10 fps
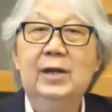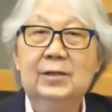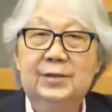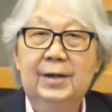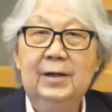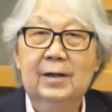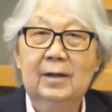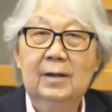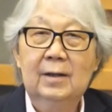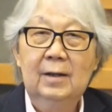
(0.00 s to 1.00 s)
agenda,
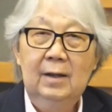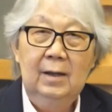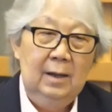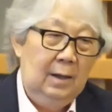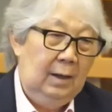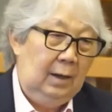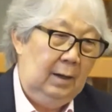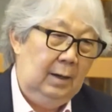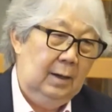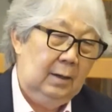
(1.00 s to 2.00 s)

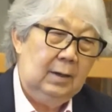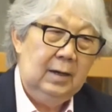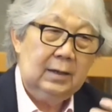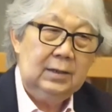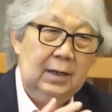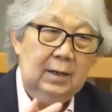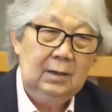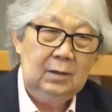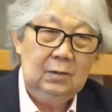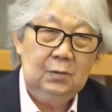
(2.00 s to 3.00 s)
in
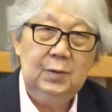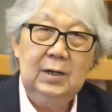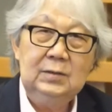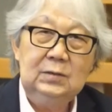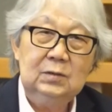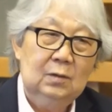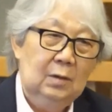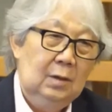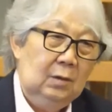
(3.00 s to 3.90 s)
conducting tours